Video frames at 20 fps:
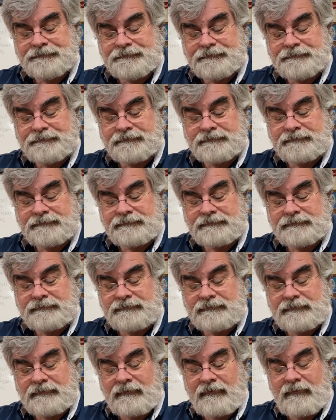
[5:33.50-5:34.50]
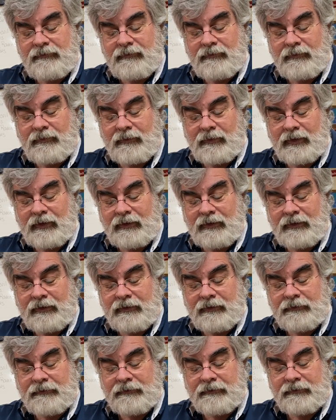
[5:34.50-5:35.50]

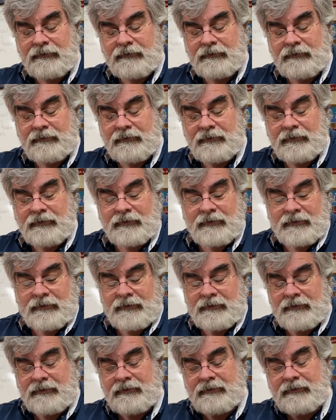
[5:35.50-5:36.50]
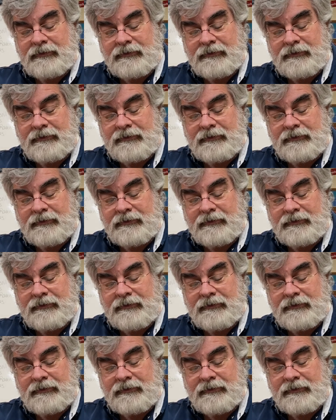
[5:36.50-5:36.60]
Nothing is said.